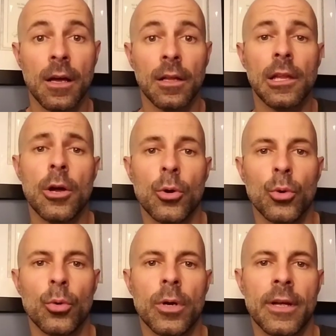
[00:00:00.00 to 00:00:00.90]

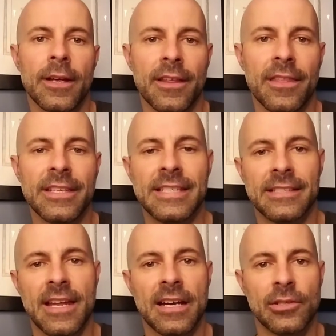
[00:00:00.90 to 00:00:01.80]
Hello, this is
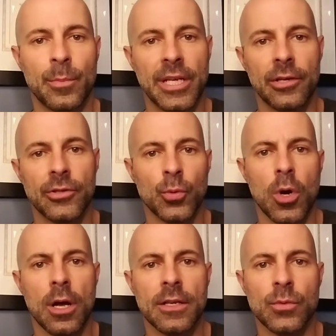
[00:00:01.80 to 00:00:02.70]
Dr. Peter
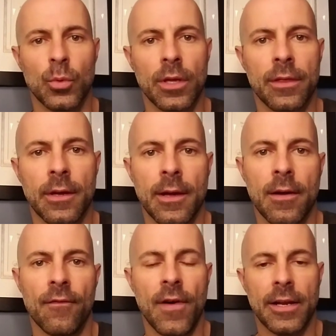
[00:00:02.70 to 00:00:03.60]
Swanz with
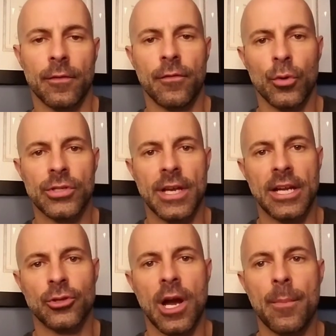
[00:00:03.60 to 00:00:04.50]
Vital Force
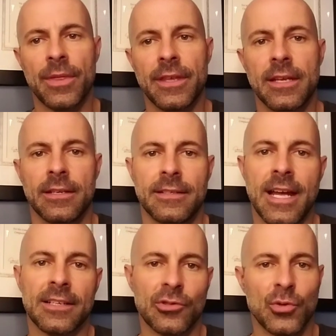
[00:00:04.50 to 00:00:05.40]
Naturopathy and
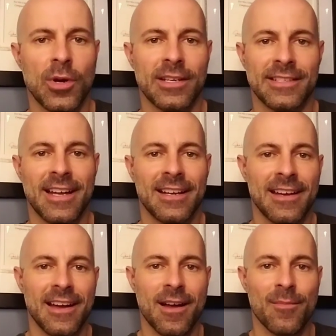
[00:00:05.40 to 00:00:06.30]

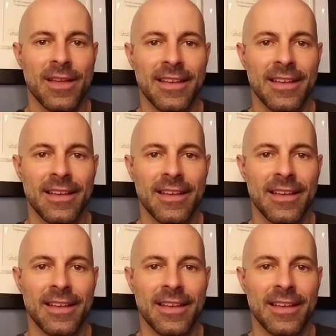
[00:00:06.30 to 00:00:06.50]
drswanz.com.